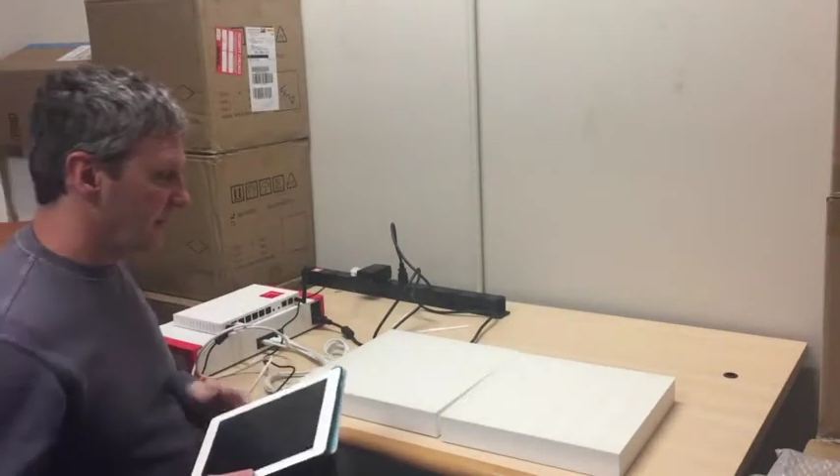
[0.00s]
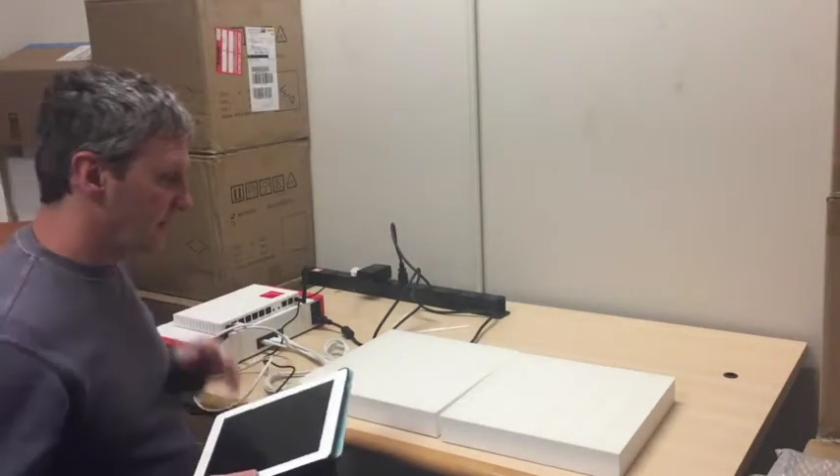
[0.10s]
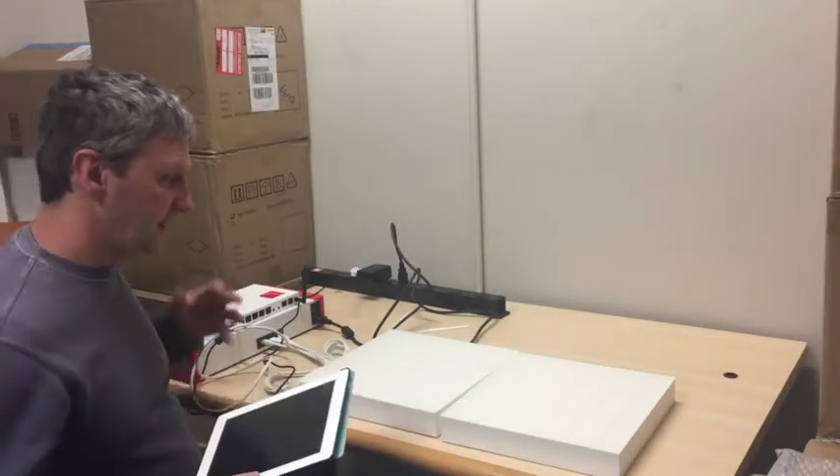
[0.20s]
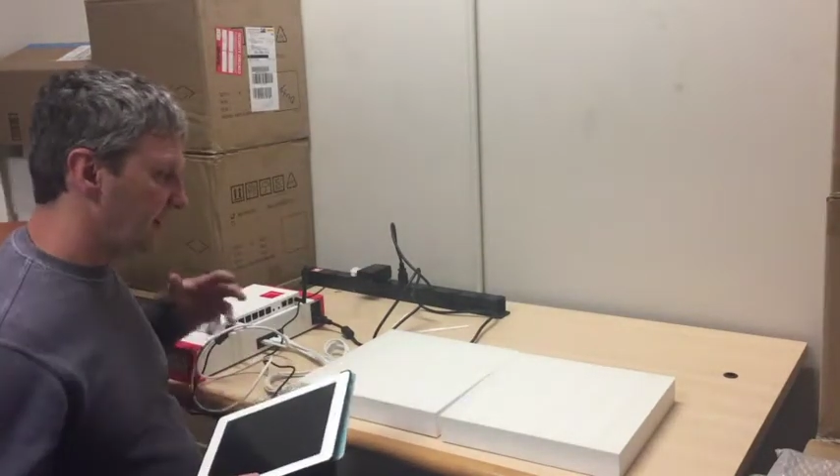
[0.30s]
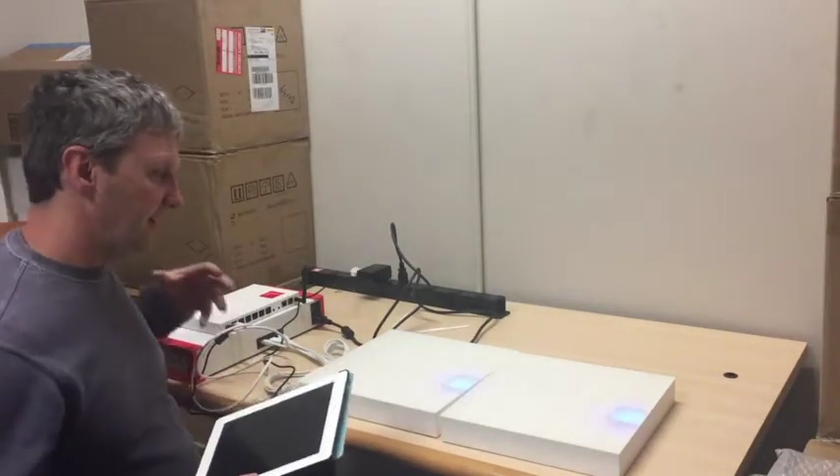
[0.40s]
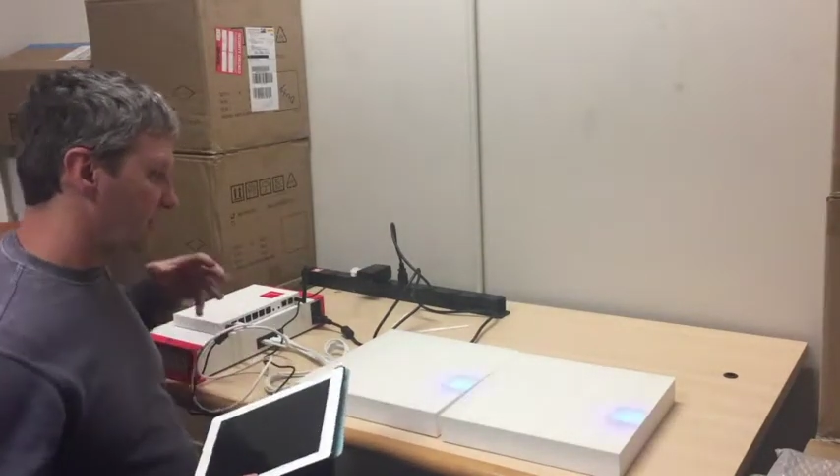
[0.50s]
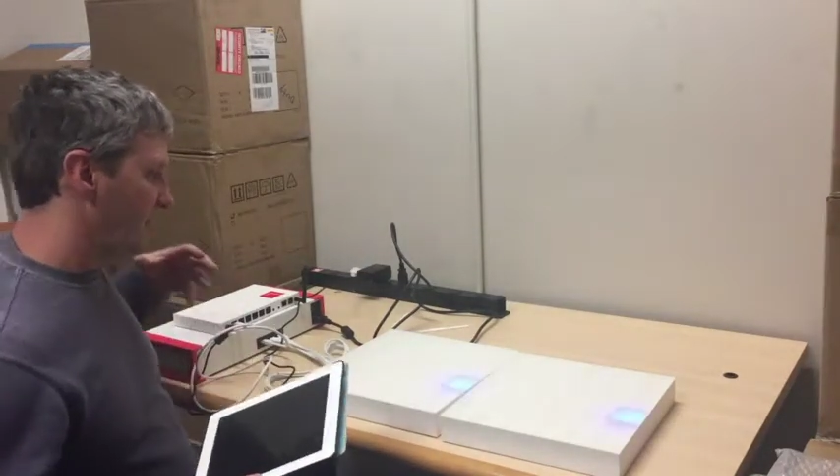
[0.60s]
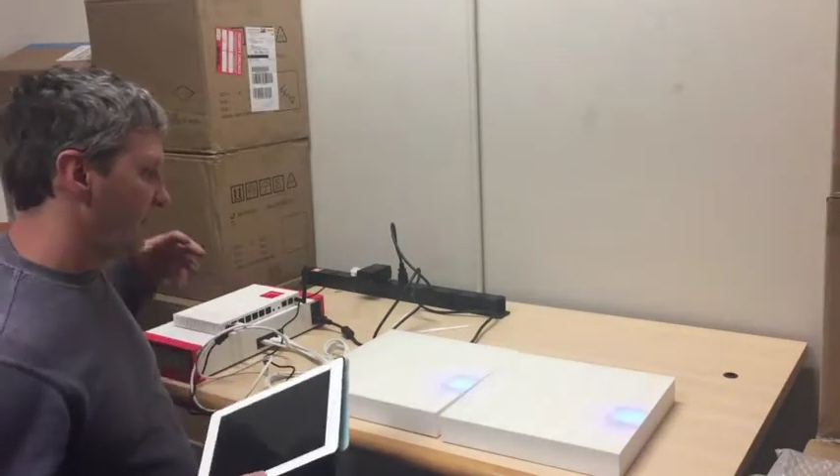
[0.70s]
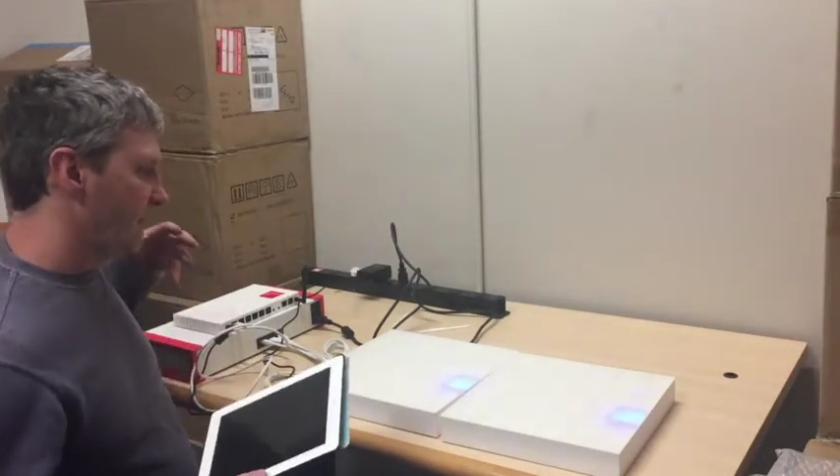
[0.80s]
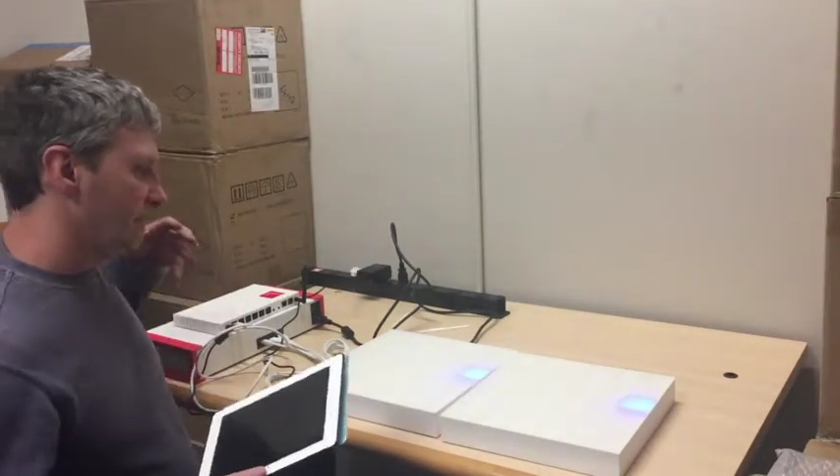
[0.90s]
click
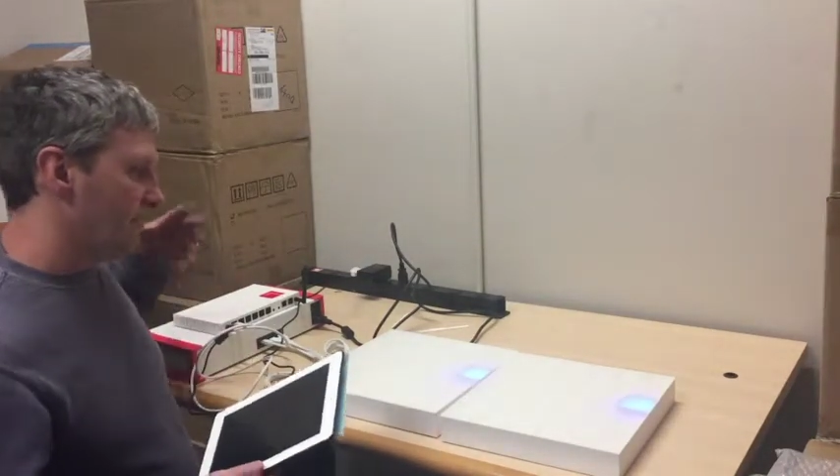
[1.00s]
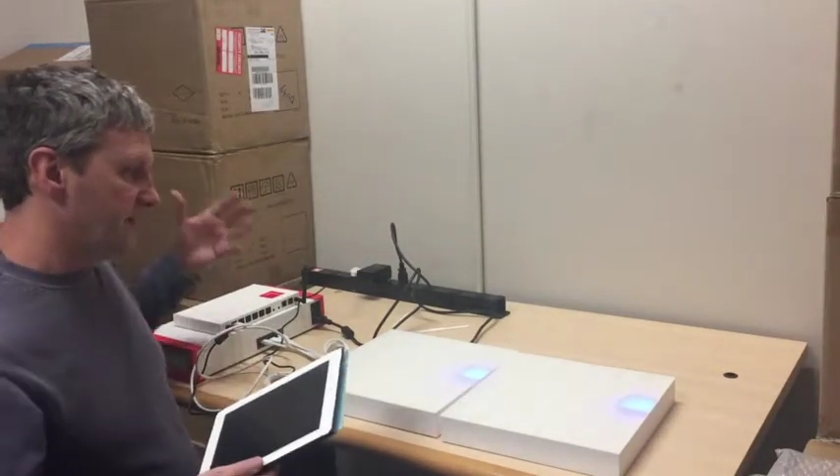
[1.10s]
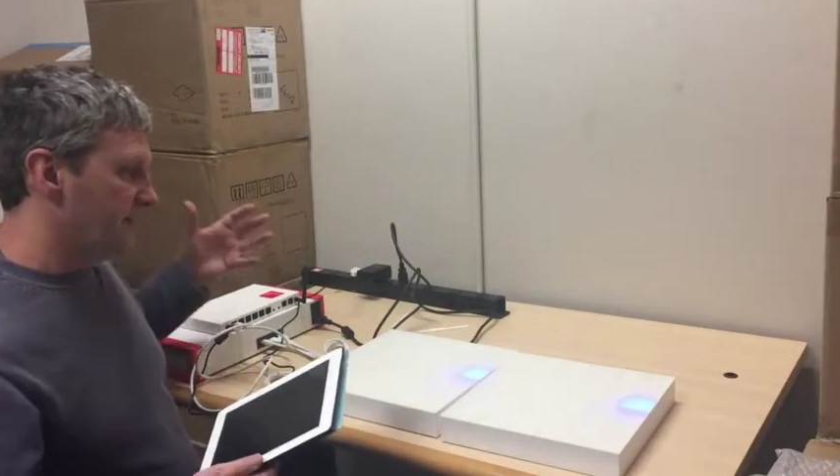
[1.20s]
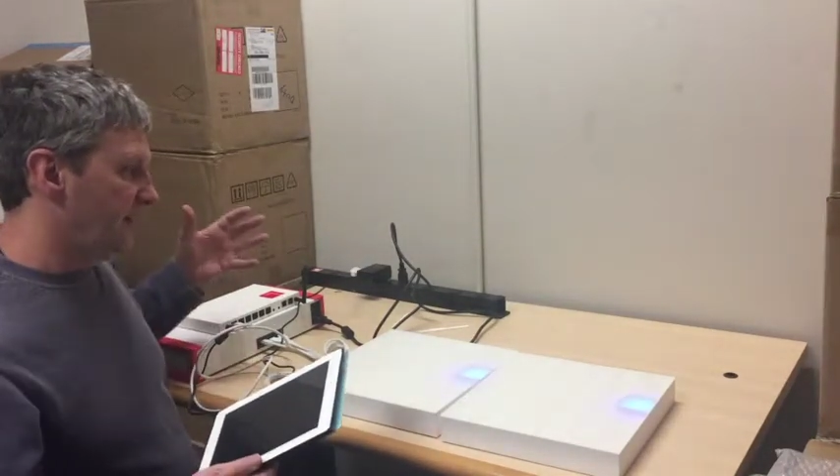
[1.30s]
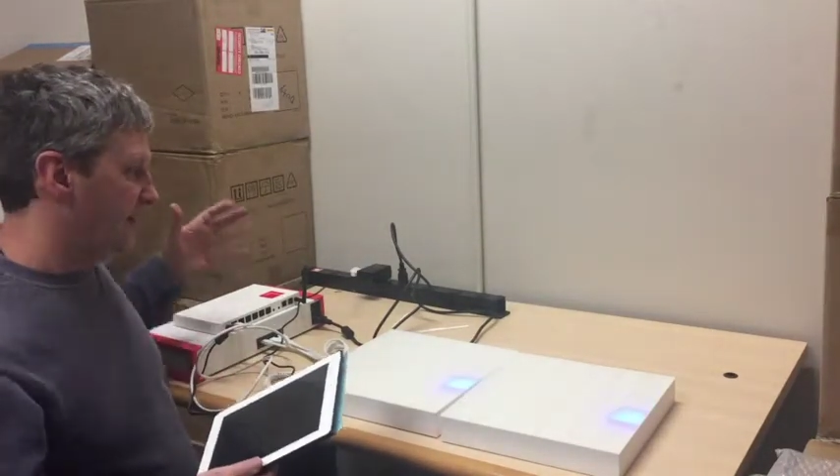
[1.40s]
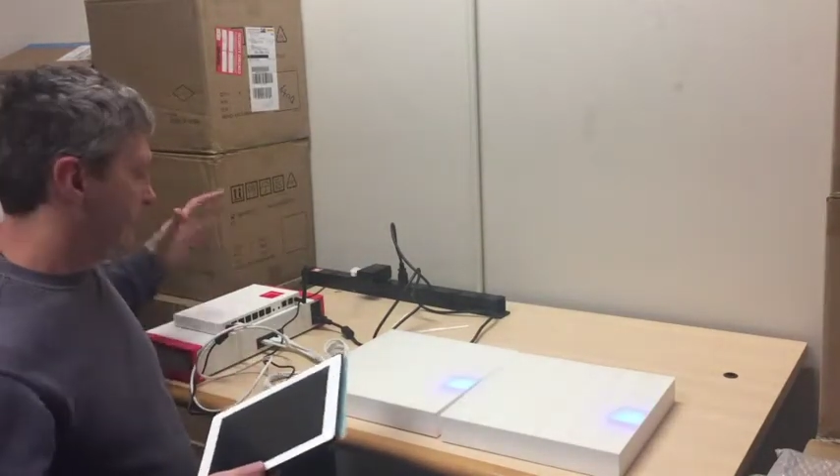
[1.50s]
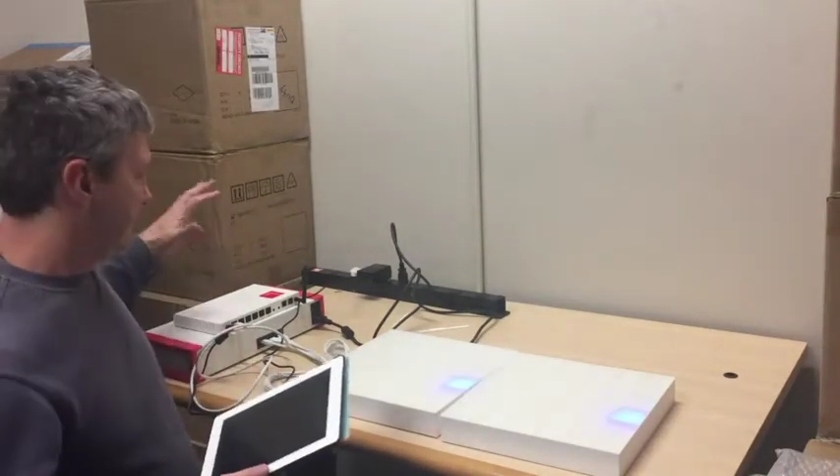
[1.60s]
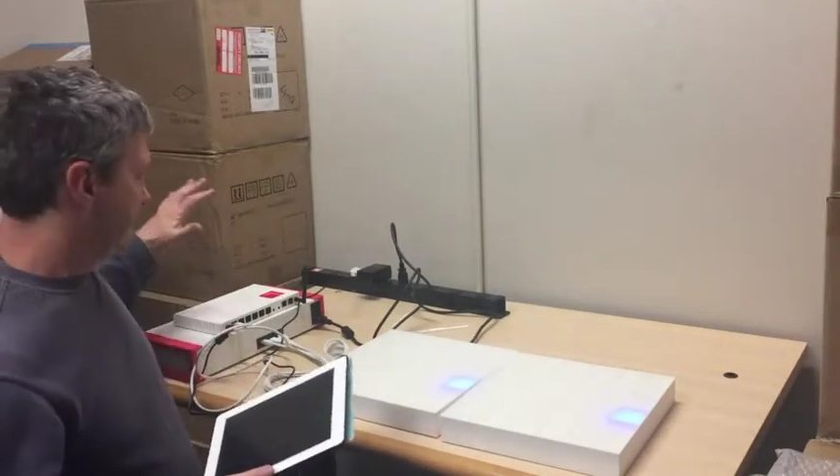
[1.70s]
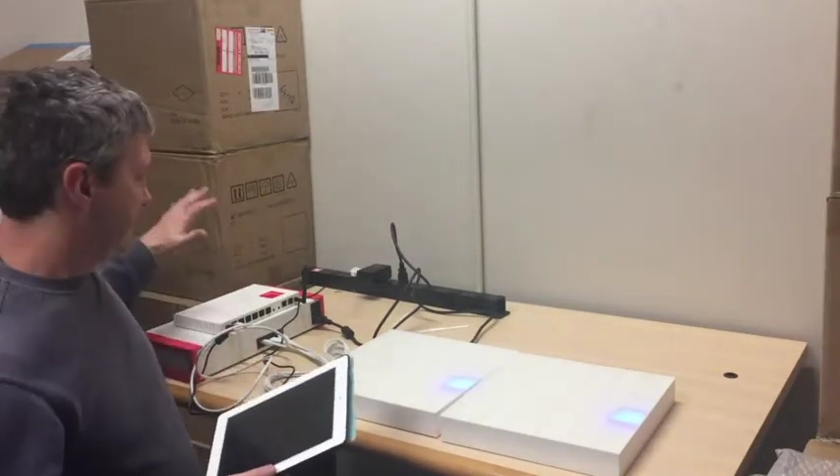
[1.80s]
telling